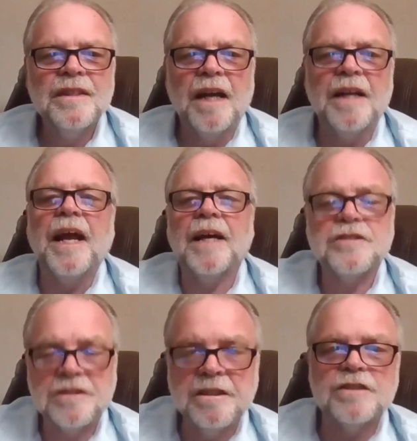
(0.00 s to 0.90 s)
and
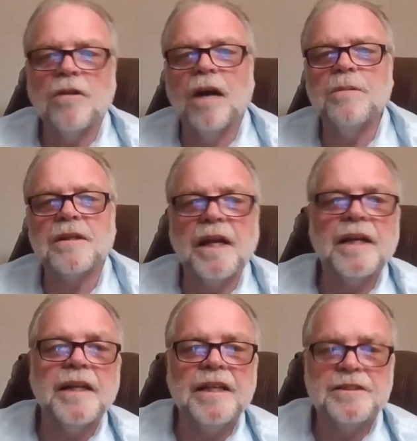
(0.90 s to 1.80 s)
asks, as Robert
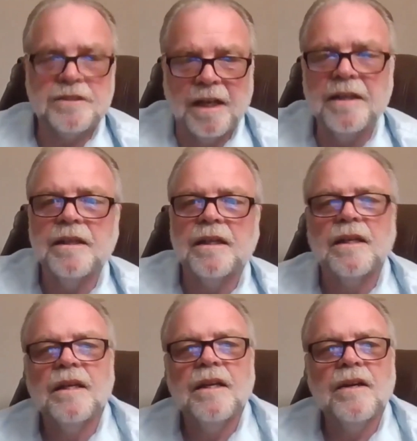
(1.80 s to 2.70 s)
Kennedy said,
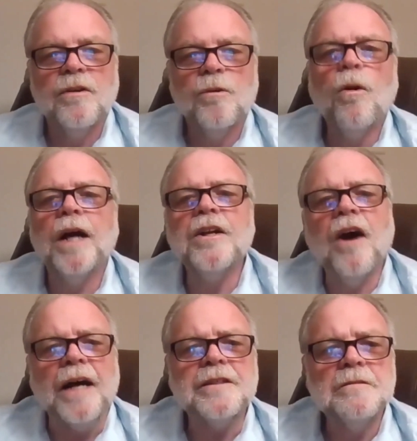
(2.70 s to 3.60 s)
why
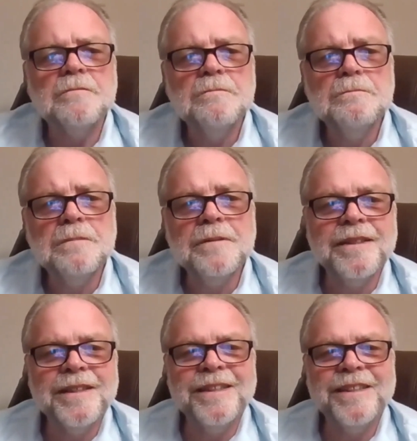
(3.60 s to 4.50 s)
not?
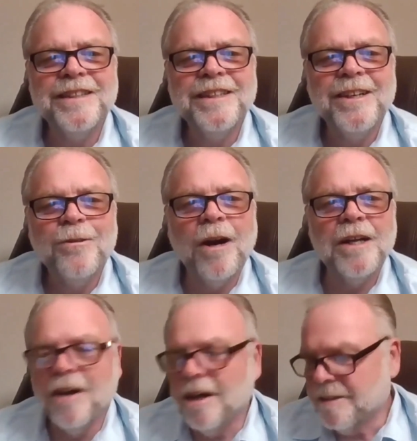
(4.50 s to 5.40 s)
Why
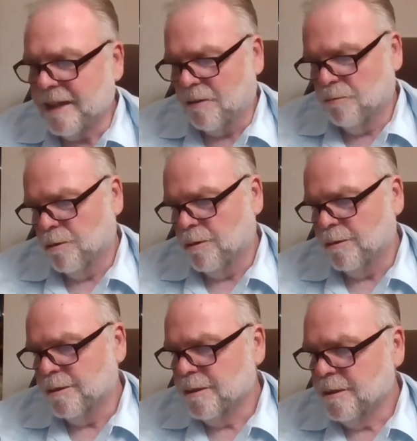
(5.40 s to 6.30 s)
not that
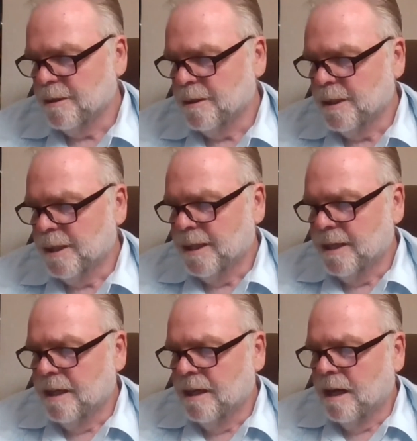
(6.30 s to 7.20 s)
world?
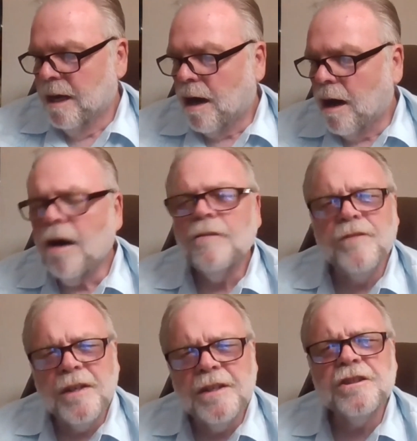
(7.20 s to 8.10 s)
Our
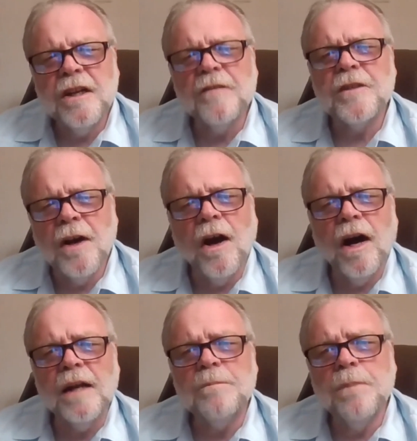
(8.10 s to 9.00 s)
vision of
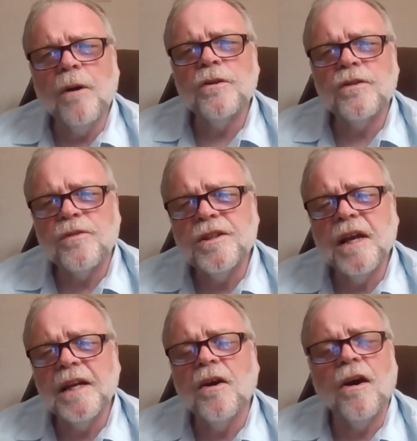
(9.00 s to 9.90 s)
God, both
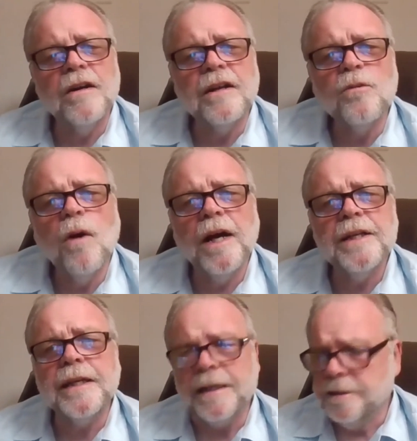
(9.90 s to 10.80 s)
Teilhard and
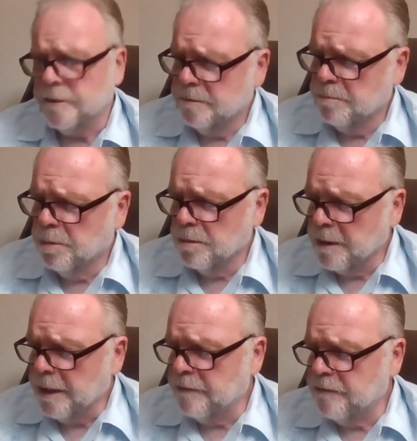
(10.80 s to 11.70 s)
Whitehead
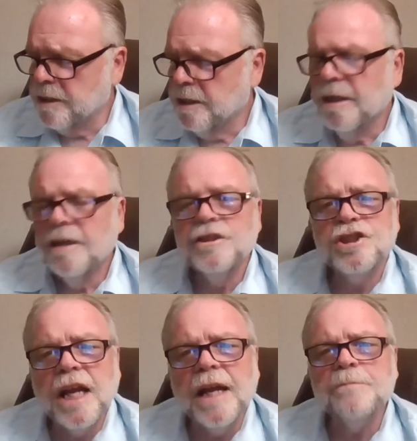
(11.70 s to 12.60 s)
believed,
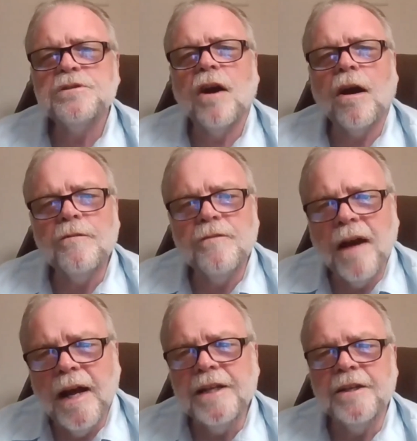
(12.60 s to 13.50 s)
shapes our
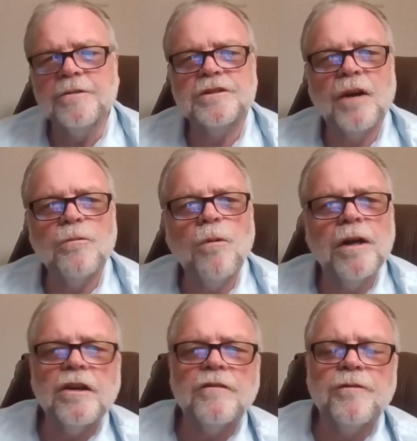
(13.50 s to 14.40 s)
values. That
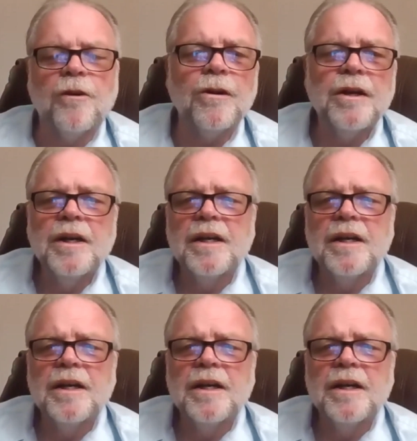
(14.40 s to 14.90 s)
wonderful